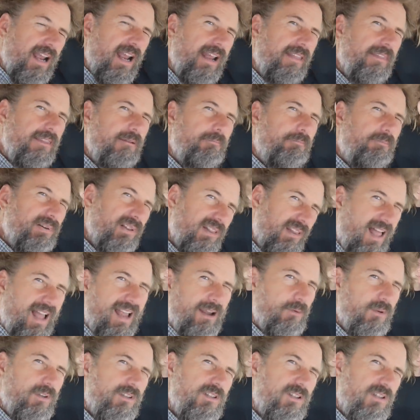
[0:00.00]
and the
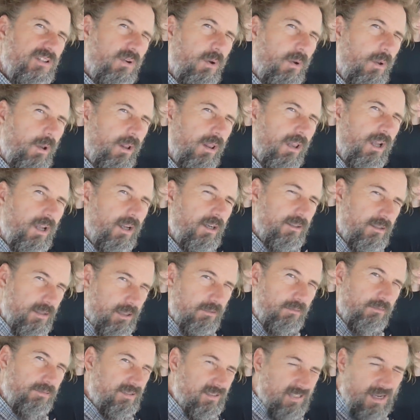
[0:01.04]
plywood sole
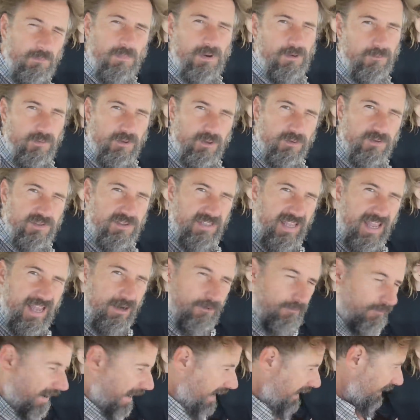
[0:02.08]
to somewhat reduce
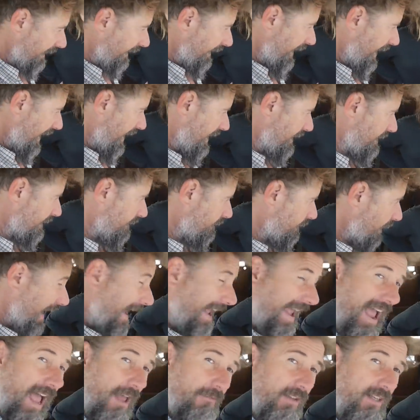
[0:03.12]
that rattling. And I
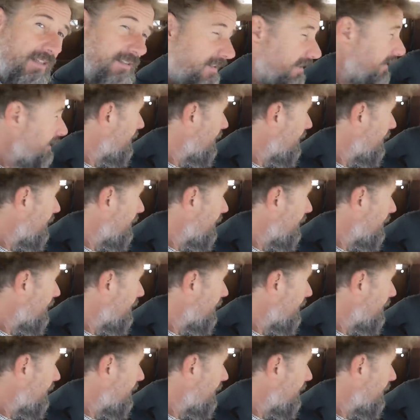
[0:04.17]
have it.